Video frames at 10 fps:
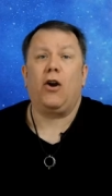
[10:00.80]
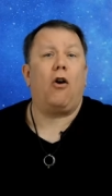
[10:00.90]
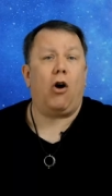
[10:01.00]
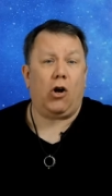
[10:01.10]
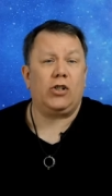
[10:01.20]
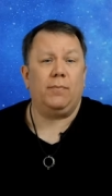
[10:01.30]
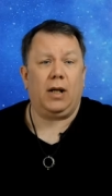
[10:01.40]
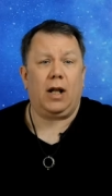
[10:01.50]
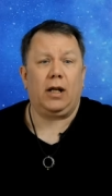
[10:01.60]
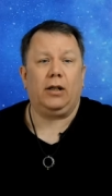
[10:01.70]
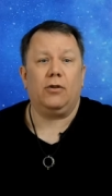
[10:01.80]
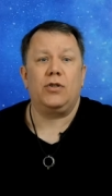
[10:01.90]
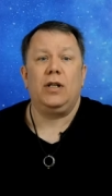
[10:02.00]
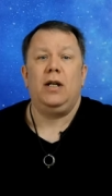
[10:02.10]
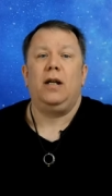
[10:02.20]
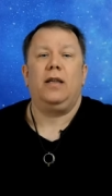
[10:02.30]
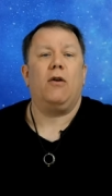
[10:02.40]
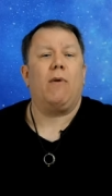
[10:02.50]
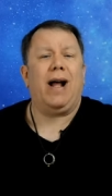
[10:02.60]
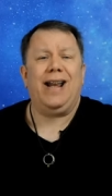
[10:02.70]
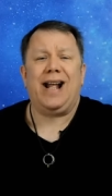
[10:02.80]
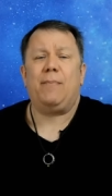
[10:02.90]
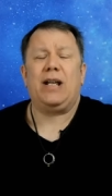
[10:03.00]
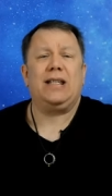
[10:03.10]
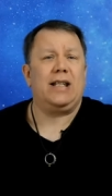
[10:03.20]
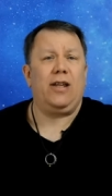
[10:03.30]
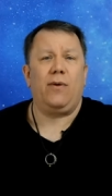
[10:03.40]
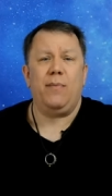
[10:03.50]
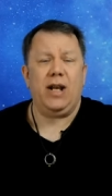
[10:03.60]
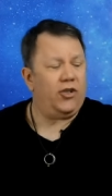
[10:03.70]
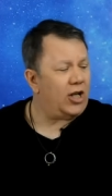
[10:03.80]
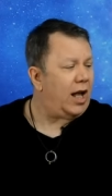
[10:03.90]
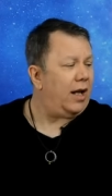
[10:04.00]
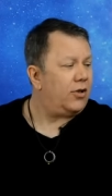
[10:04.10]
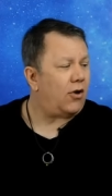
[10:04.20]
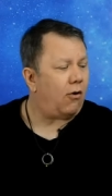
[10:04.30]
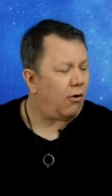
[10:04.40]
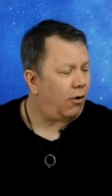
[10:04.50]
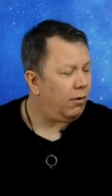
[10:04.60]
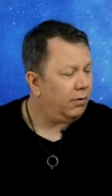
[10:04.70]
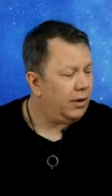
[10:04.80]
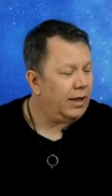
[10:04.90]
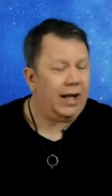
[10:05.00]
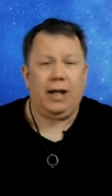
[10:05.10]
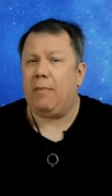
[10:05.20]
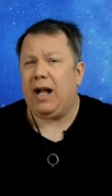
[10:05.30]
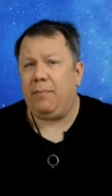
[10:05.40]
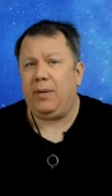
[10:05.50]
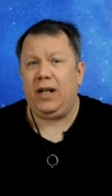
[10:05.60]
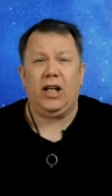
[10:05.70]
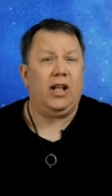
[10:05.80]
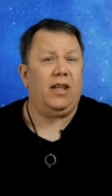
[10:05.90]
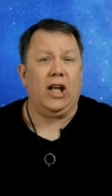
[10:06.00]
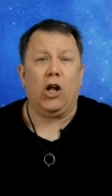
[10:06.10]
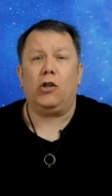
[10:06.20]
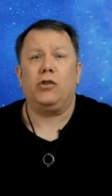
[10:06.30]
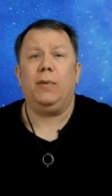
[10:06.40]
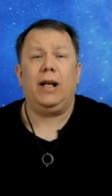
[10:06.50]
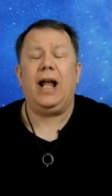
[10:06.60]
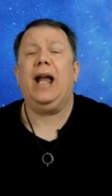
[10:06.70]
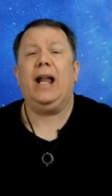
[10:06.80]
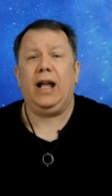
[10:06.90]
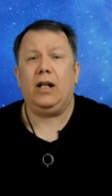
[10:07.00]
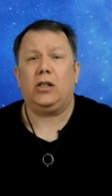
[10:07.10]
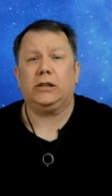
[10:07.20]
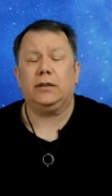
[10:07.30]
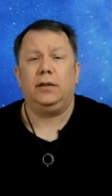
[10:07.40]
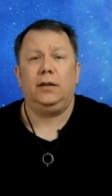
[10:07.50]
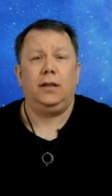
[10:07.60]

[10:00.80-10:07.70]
they're awesome binoculars. The Orion 9 by 63 mini giants are in my opinion, the ultimate handheld